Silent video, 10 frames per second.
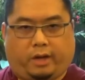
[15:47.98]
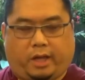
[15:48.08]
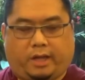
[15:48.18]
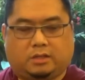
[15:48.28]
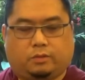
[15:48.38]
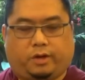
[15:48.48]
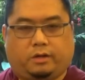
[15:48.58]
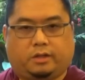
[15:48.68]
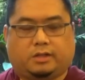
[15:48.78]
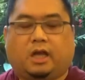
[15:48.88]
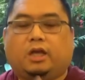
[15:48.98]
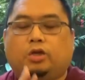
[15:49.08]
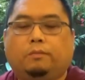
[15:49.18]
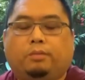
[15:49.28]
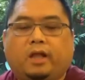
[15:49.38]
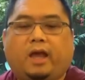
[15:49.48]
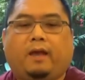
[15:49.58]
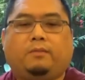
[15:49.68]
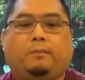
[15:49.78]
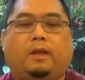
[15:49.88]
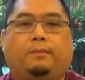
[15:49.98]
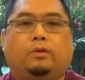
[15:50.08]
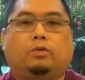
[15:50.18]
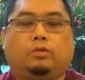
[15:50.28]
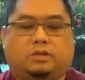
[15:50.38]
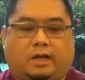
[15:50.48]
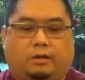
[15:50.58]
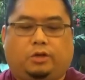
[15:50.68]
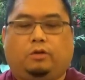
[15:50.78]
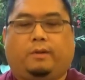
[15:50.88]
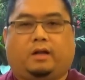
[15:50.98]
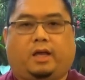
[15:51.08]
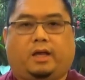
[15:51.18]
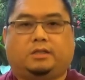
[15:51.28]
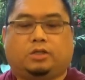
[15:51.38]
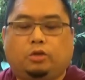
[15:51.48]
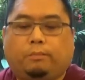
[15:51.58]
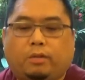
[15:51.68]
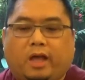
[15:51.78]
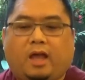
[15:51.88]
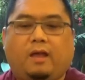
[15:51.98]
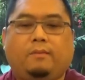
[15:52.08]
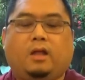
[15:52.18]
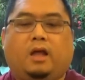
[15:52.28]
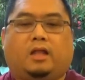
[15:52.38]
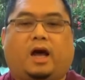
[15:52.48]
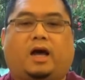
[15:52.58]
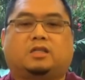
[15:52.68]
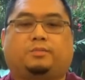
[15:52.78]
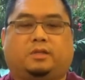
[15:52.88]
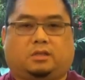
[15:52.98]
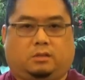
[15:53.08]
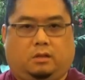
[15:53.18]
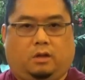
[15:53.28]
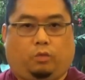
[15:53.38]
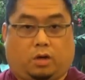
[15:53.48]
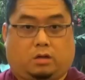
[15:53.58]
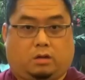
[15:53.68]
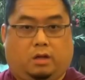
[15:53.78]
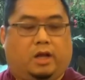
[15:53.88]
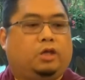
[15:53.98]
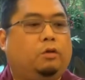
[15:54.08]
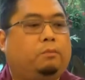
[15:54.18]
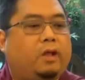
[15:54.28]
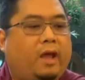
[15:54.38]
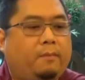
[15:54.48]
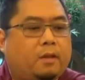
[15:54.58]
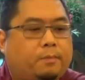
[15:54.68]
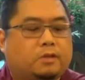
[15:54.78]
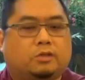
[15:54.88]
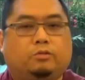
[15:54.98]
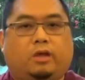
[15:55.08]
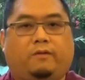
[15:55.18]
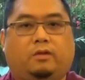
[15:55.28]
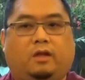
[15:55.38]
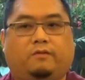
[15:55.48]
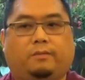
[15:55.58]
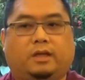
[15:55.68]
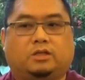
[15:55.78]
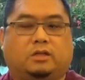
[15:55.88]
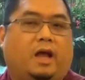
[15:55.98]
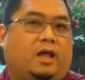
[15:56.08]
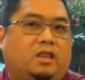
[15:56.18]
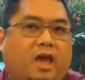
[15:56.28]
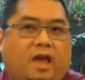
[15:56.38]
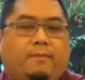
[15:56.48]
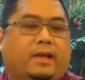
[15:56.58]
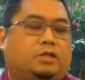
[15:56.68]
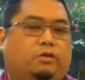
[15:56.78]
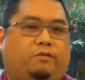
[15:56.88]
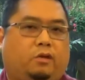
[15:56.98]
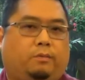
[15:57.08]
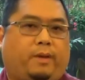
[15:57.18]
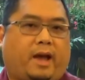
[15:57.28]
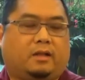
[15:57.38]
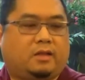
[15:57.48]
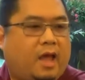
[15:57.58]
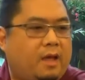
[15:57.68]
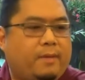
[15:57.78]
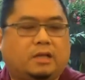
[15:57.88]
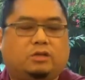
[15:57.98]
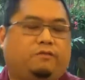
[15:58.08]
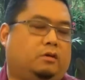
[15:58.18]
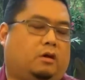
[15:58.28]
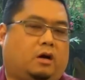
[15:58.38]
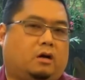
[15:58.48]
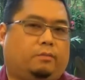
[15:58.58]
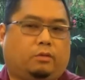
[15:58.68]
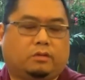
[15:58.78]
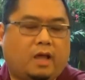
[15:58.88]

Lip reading: AIDS awareness. You blame the people who tell you about AIDS. You blame the hospice worker. You blame the person who gave you the information. They made you feel bad. They made you feel horrible.